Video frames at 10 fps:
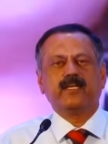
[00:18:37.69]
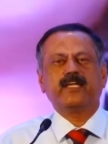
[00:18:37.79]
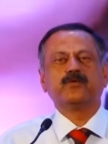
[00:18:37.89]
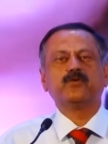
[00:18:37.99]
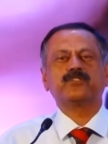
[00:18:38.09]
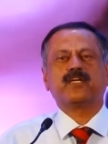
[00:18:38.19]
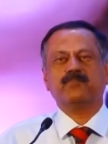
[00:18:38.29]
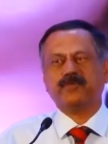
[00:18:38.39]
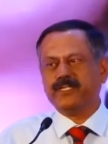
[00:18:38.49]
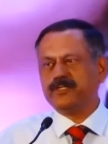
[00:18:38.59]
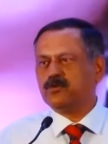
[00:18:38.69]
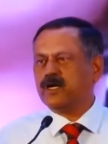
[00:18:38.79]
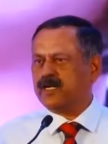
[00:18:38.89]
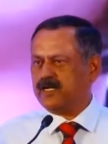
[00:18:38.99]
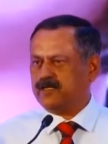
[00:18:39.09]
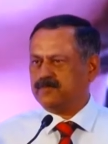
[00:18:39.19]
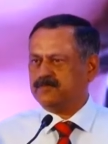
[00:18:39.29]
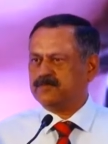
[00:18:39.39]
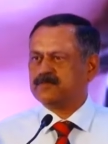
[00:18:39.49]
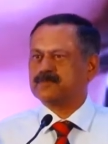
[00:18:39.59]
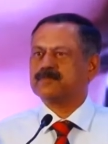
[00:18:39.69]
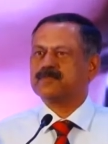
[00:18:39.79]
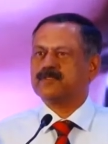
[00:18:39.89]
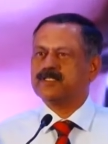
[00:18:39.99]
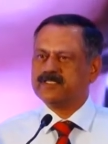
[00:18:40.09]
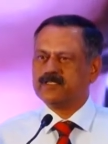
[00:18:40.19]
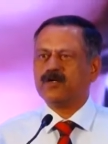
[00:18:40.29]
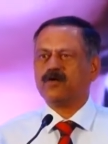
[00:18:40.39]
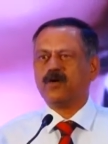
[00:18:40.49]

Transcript: in whose company you are in, is not